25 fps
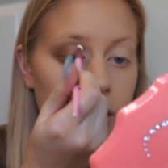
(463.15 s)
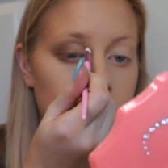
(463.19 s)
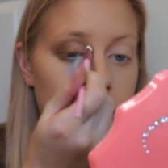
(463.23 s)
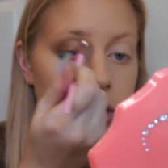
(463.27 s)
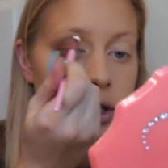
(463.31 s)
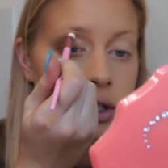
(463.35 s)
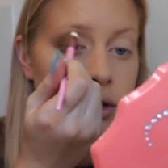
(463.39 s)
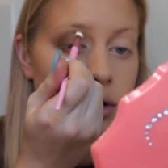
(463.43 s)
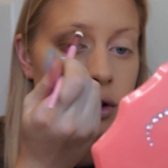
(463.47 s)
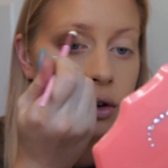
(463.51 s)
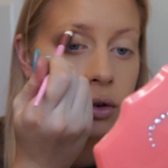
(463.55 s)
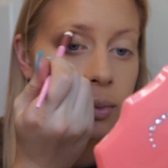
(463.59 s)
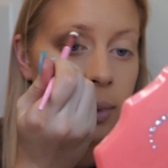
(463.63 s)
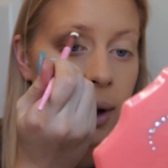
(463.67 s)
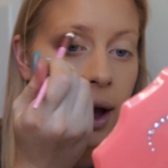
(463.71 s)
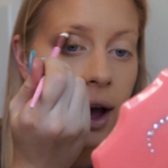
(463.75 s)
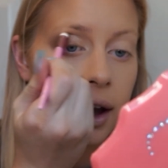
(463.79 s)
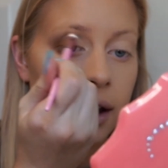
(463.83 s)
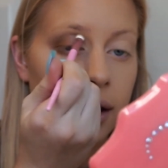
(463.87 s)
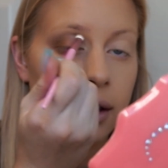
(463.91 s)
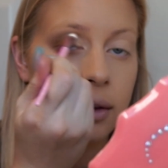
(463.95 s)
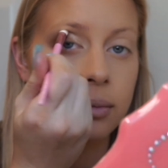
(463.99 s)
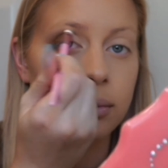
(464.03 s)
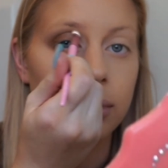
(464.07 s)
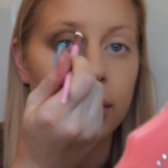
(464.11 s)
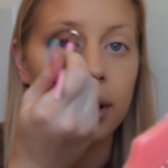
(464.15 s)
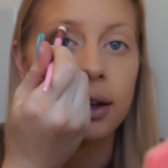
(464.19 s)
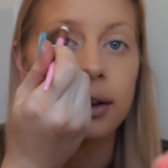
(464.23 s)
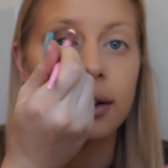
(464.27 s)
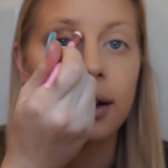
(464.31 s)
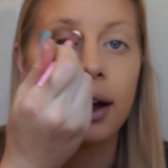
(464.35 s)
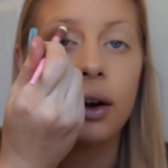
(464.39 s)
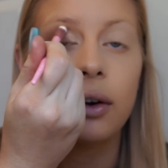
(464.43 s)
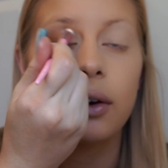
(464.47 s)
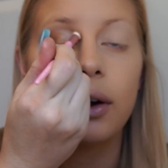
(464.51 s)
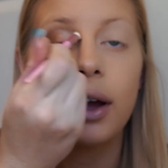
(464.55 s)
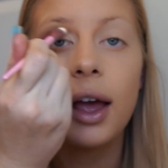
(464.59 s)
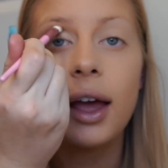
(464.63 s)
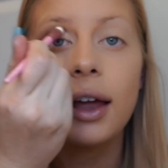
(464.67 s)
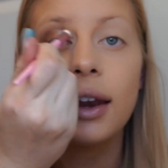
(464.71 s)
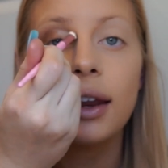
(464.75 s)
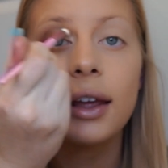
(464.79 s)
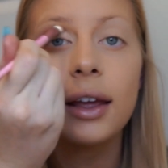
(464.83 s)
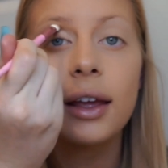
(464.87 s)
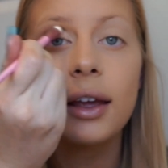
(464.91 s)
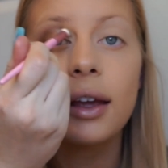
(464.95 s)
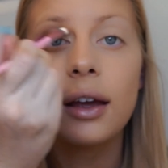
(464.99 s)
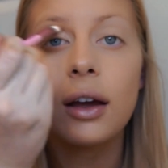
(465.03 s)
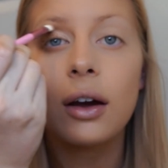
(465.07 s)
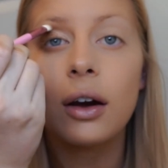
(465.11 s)
just go back and blend out
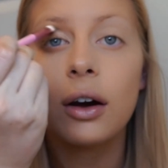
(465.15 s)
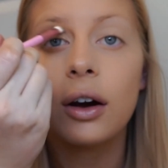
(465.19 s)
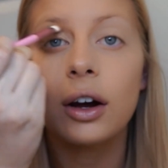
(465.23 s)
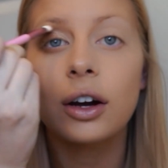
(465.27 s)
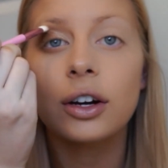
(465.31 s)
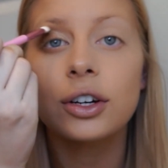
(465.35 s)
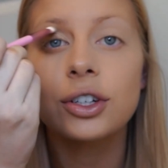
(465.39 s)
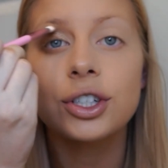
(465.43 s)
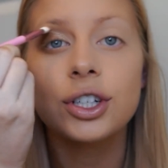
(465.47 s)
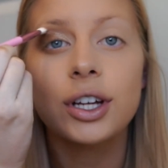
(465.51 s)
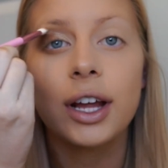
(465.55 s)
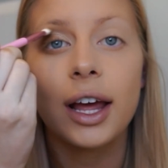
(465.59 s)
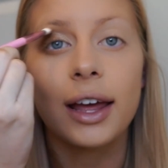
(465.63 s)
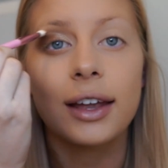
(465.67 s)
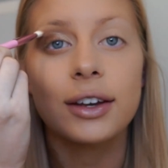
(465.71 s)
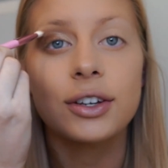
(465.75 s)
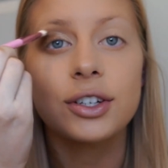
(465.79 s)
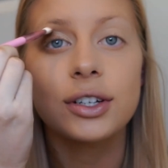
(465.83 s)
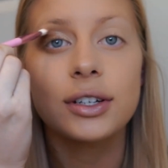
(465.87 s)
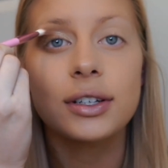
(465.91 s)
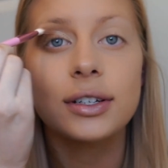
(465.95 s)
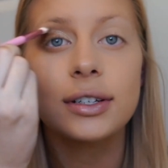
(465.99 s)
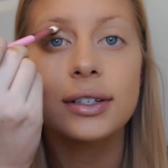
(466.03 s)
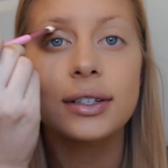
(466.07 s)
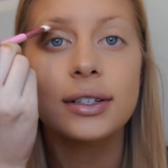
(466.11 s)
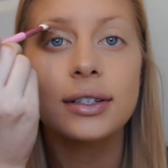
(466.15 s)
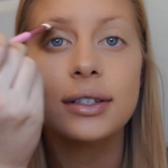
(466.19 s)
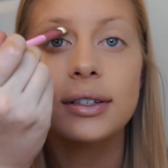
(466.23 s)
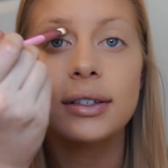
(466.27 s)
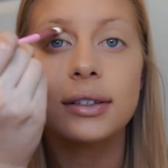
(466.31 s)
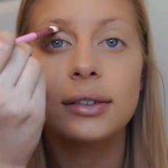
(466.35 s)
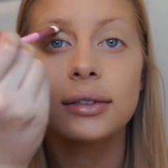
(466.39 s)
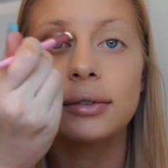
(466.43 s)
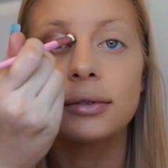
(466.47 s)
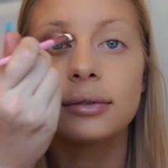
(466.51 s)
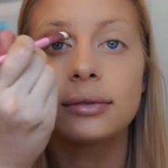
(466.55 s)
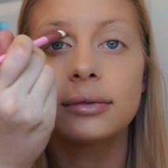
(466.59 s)
any harsh edges.